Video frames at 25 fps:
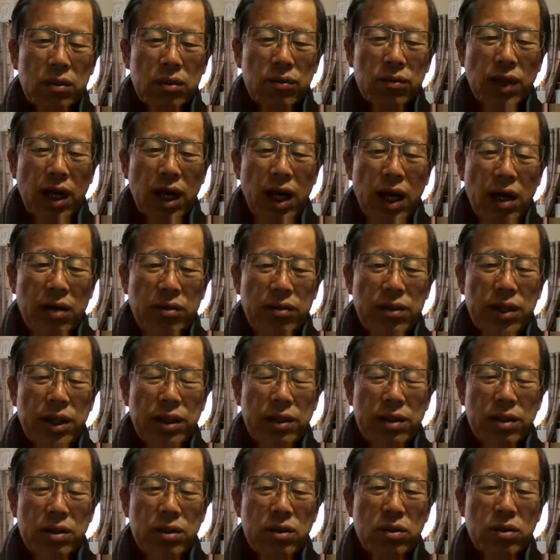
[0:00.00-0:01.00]

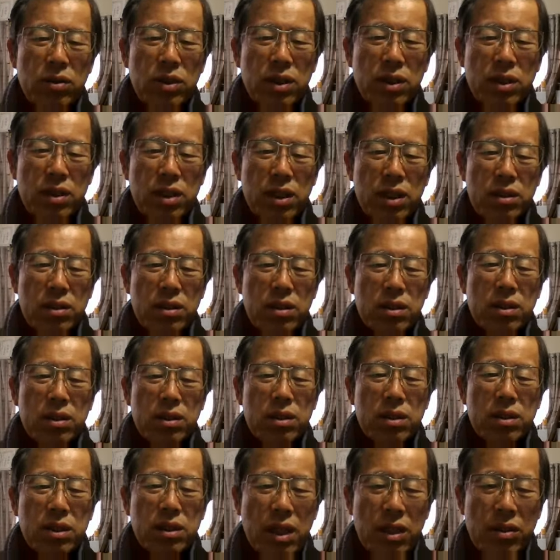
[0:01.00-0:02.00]
5,000 or 6,000
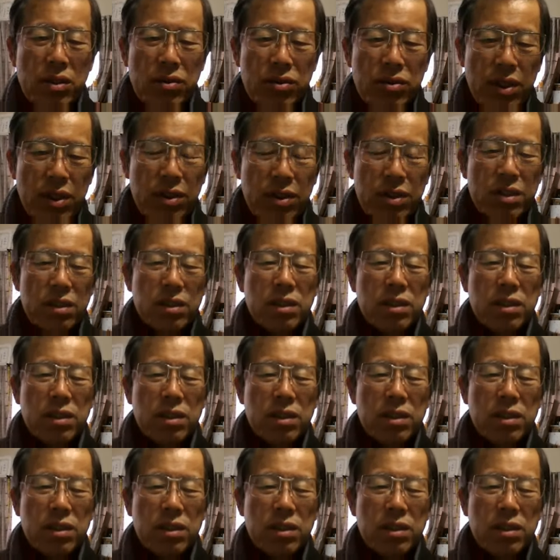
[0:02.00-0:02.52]
thousand.